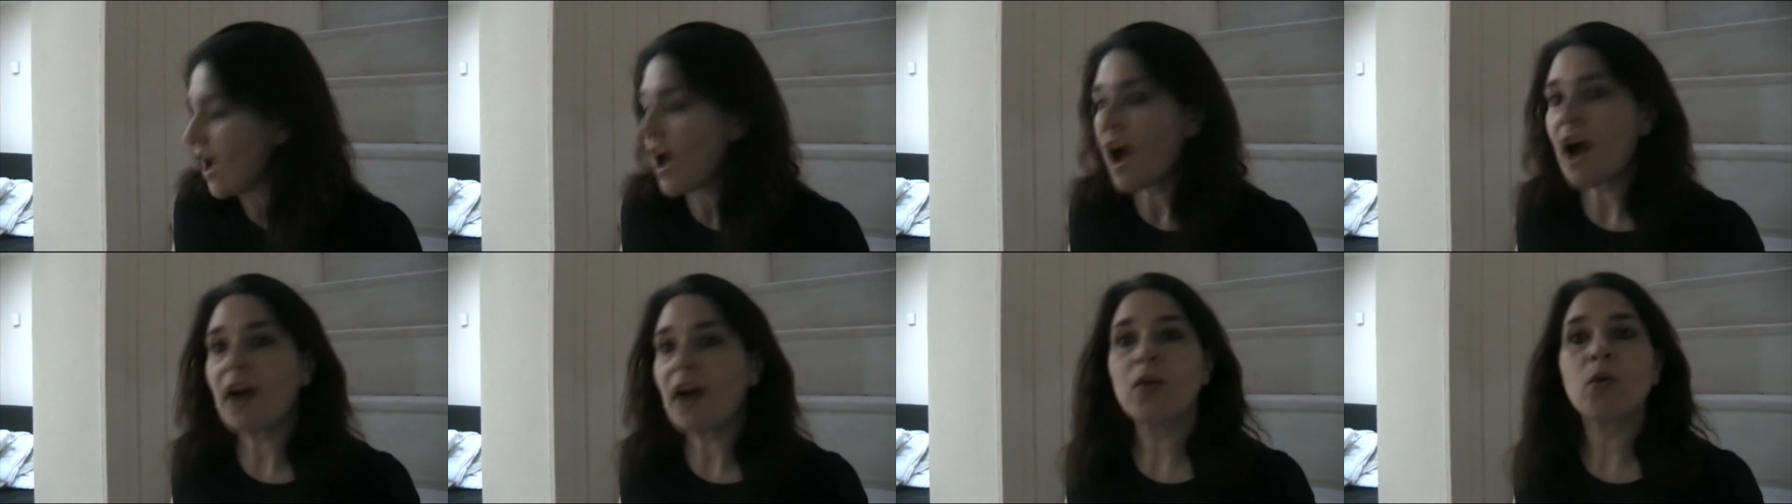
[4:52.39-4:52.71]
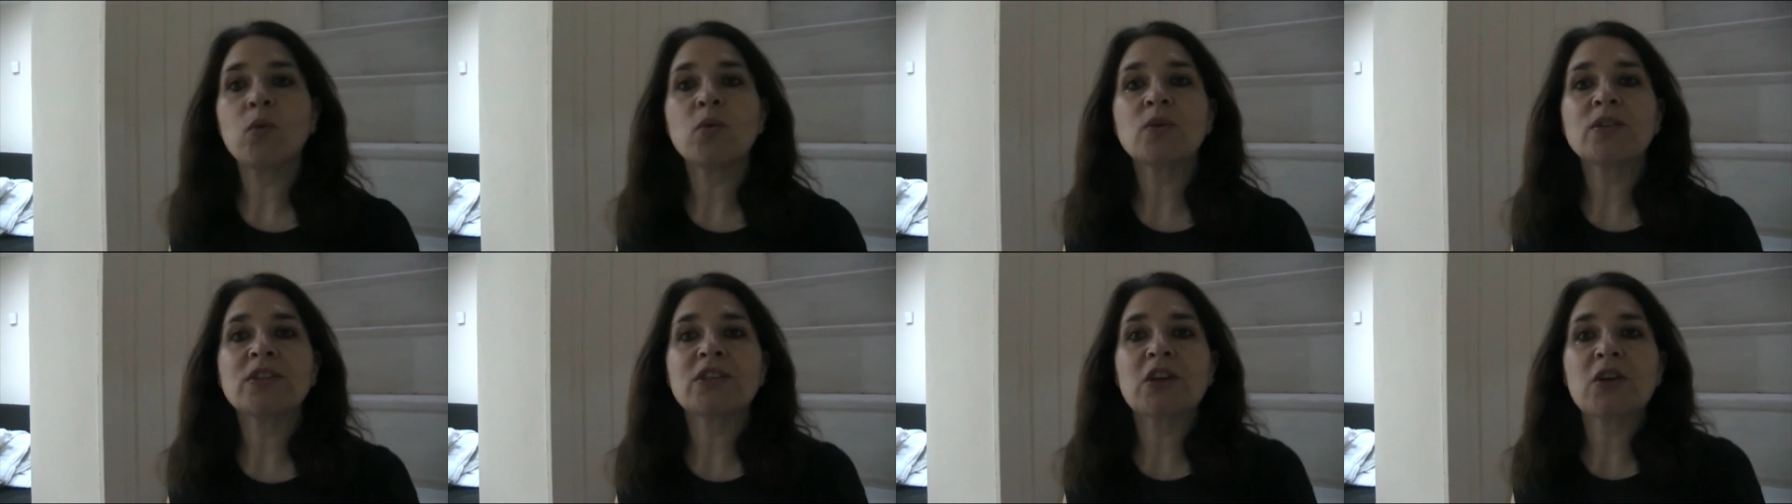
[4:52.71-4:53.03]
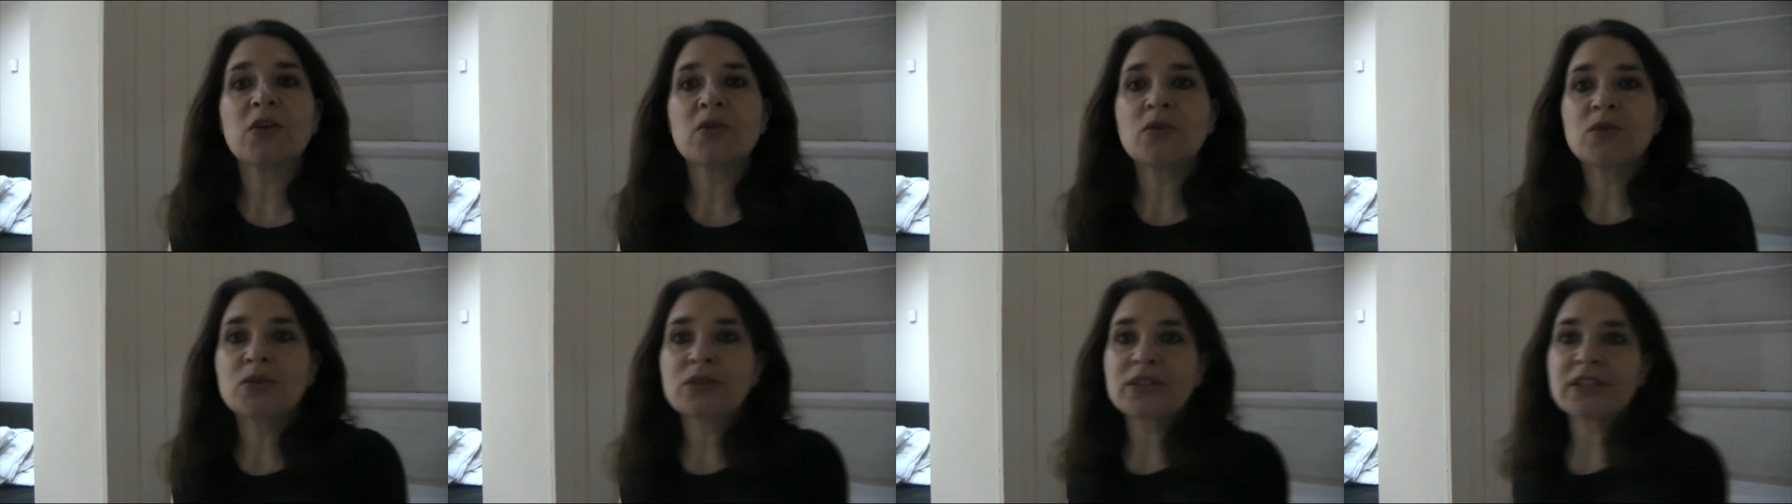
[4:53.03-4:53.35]
I also
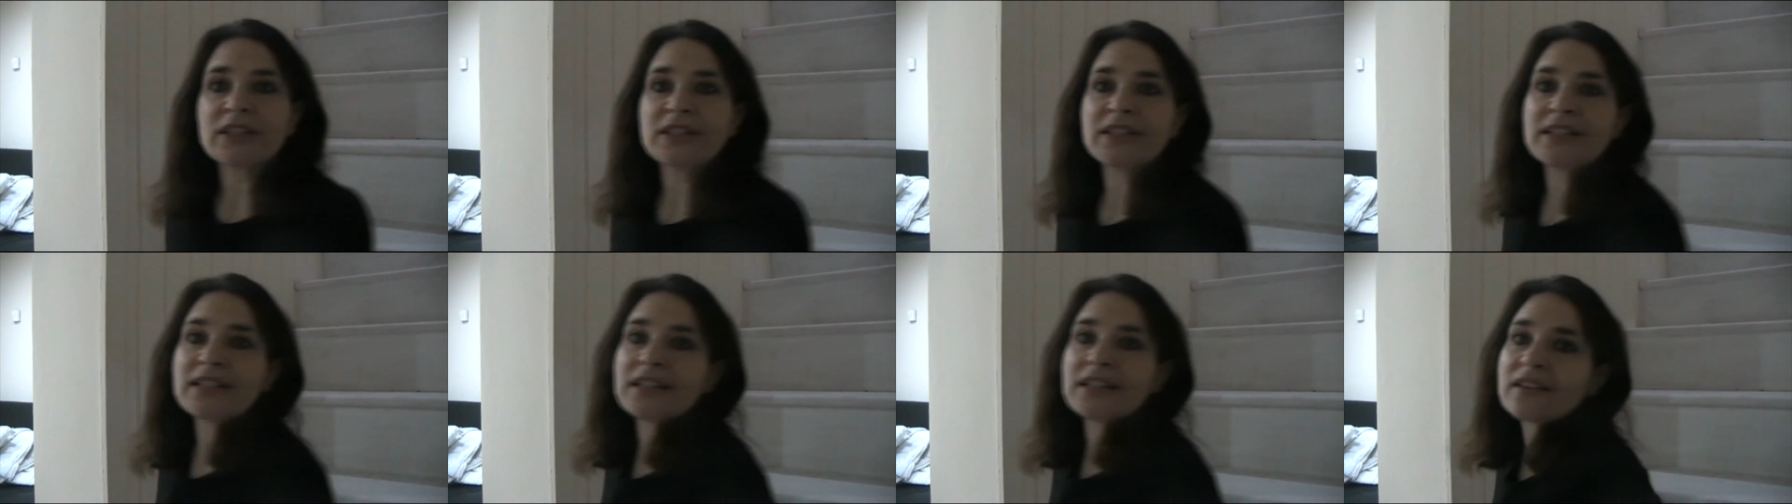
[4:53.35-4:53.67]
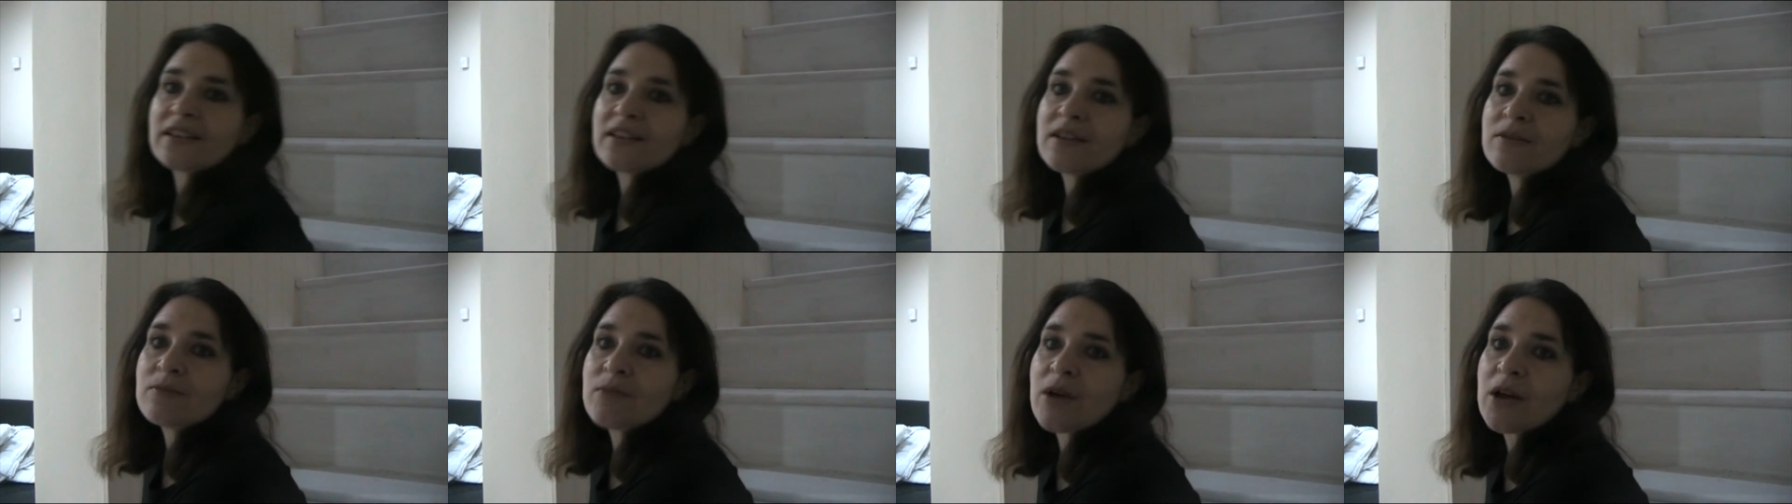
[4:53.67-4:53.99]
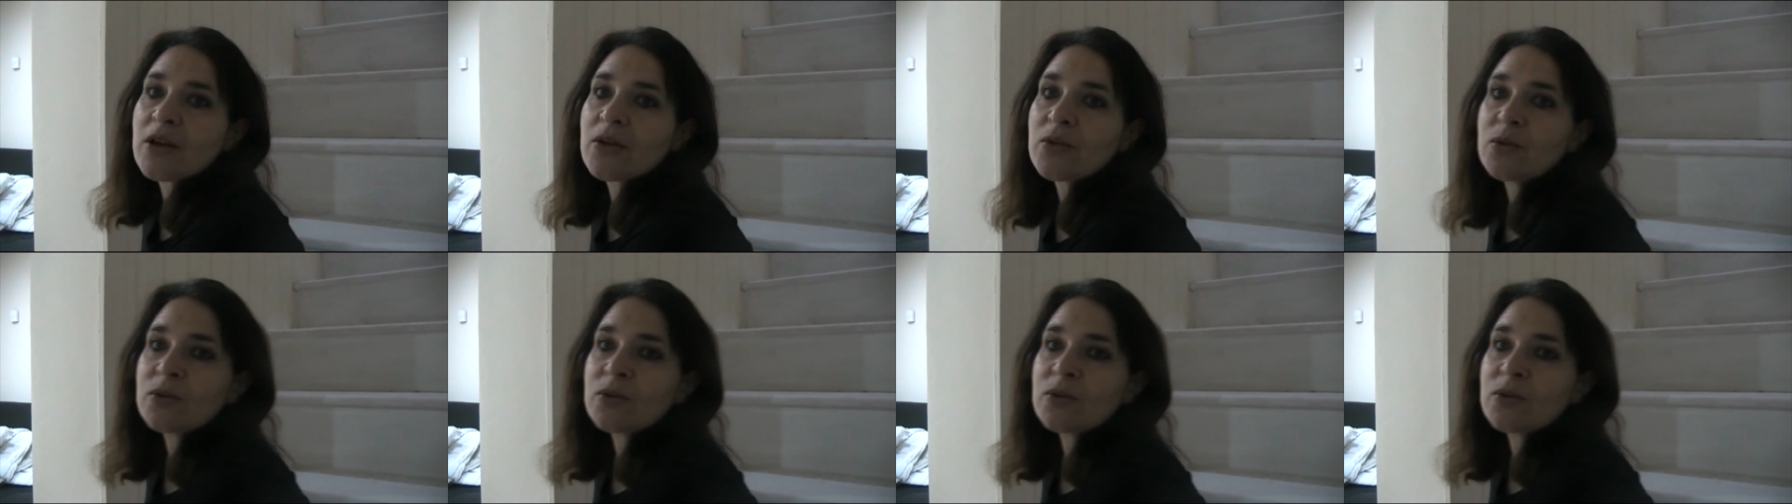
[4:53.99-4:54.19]
ordered, in my